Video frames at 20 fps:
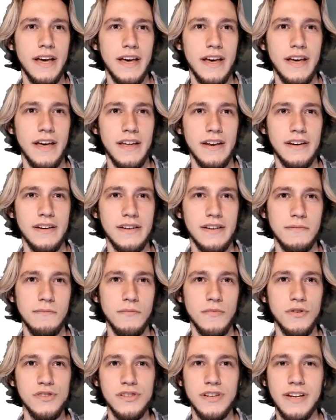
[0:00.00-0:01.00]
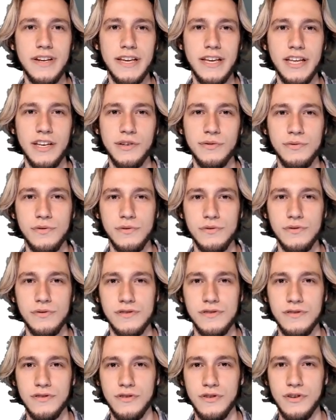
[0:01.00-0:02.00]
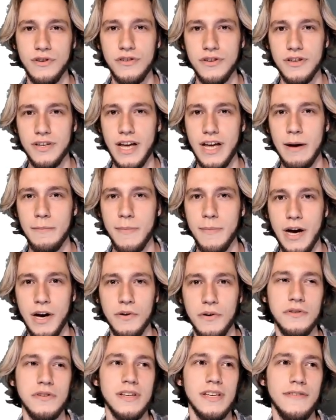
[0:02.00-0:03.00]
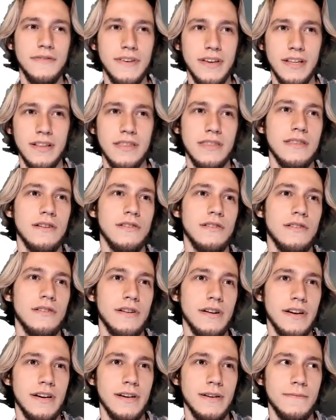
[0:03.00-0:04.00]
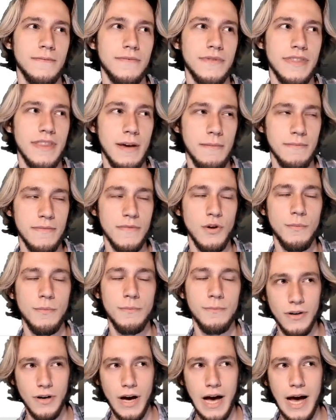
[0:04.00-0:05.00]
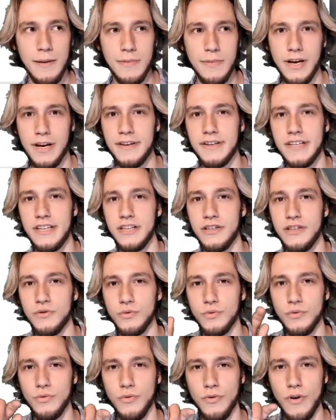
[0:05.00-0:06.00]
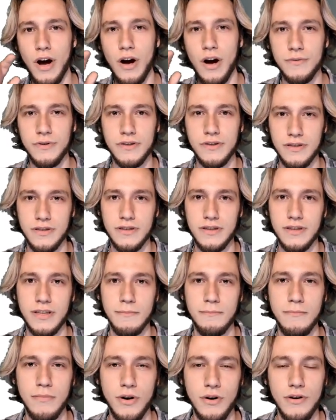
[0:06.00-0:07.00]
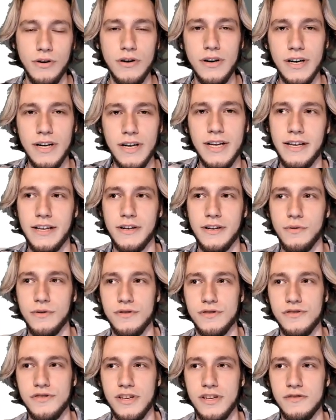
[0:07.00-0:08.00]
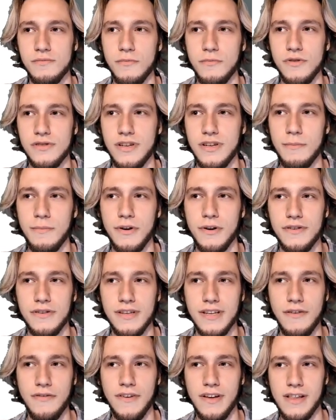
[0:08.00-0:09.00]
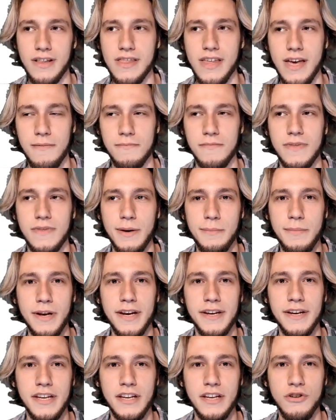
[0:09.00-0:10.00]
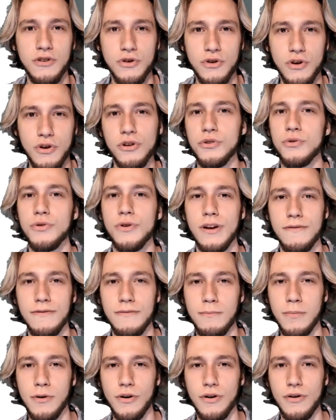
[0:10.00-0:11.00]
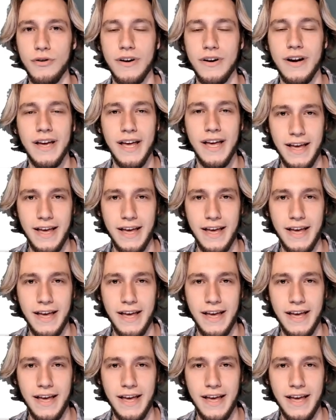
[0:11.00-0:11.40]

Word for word: And mostly it was not about giving their, um, them the ability to round the blur. It was just mostly about giving them the ability not to have blur